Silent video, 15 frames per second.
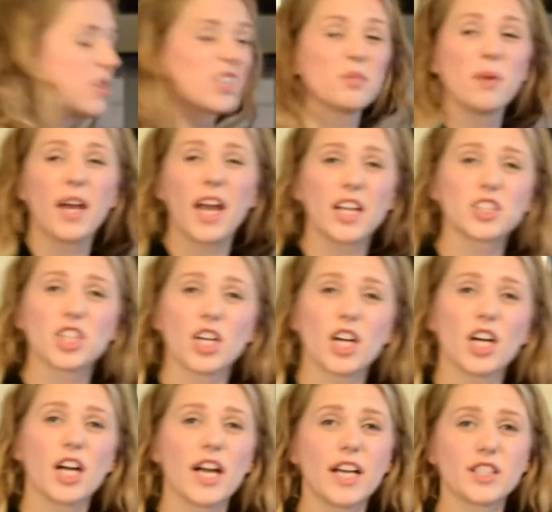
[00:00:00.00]
just making
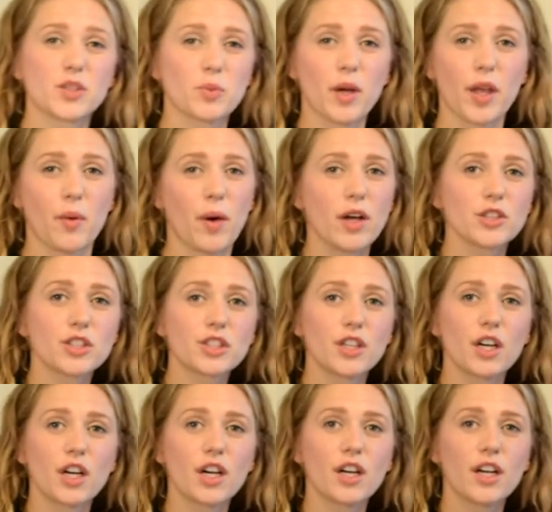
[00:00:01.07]
sure it's really well
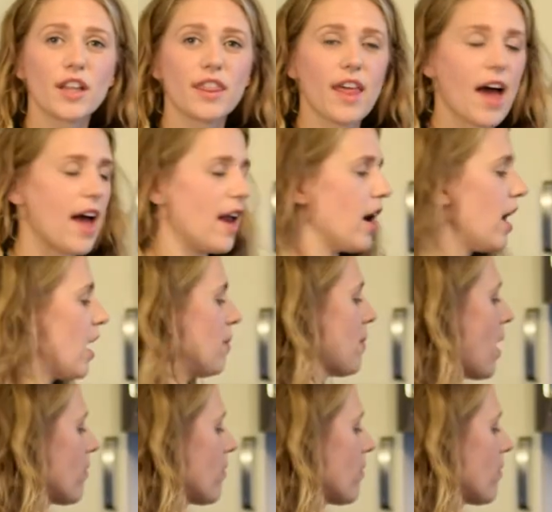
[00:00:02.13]
stirred, that um,